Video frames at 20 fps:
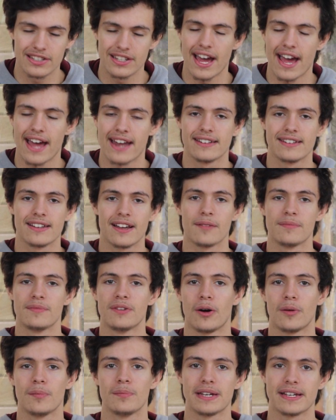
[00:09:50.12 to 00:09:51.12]
end up
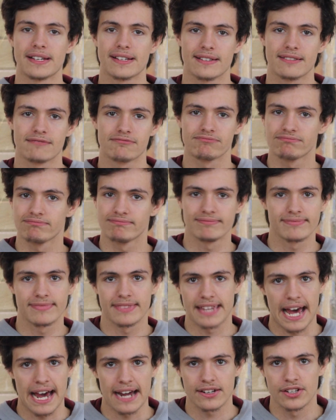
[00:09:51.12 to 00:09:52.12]
not being
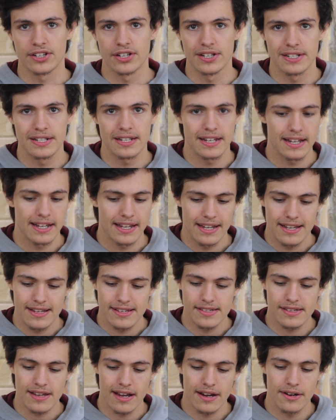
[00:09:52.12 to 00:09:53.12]
that good.
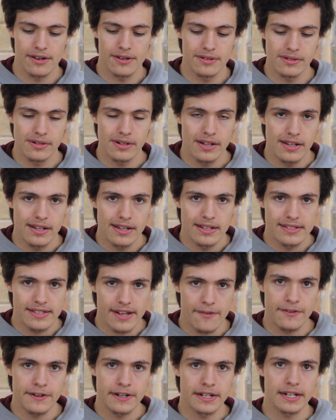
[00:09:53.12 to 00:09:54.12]
So
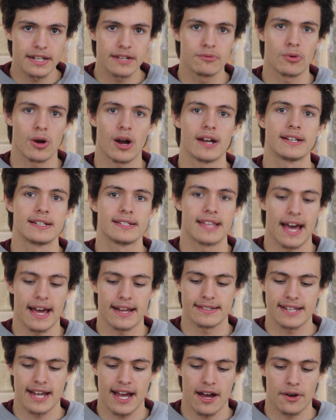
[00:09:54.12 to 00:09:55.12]
definitely write
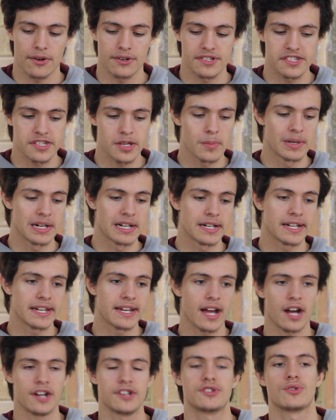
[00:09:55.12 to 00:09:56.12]
that down.
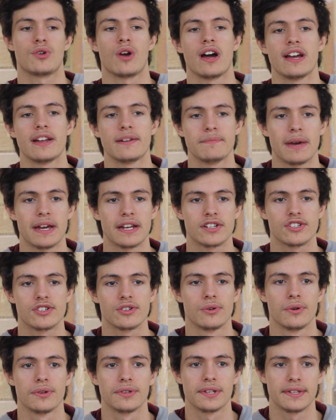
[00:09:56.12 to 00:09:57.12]
Similarly, I try and make
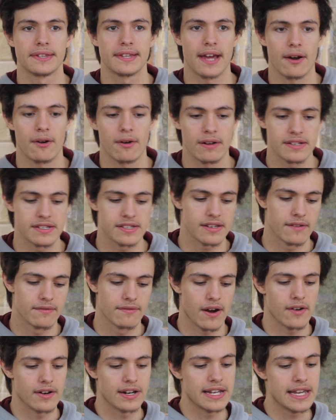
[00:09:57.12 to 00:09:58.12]
sure that there is a
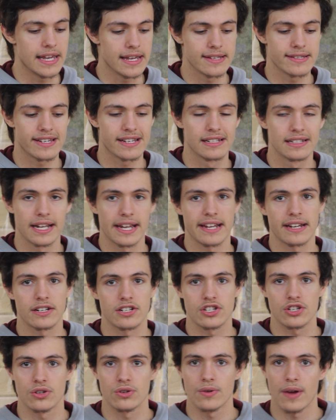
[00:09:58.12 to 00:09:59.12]
very easy link
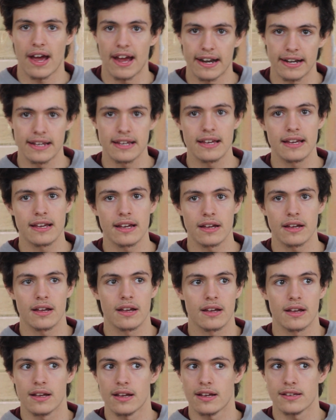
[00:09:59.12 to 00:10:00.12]
to any
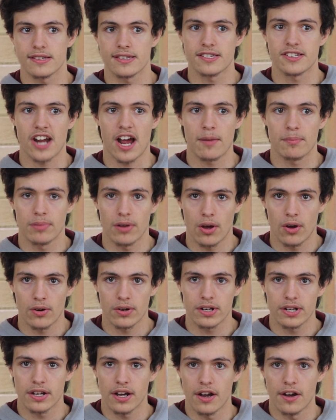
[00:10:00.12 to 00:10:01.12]
stat
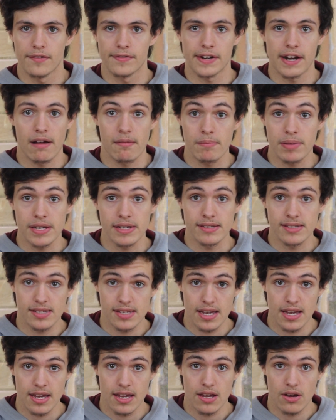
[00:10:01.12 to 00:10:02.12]
block of an
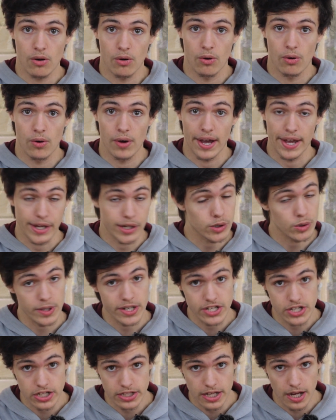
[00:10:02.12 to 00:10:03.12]
NPC or a
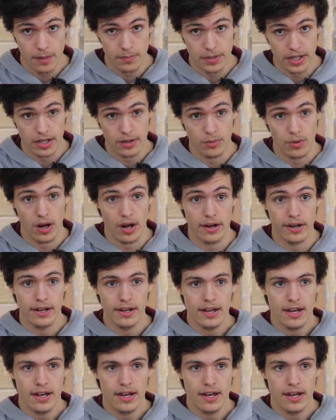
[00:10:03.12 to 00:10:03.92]
creature that I'm going to run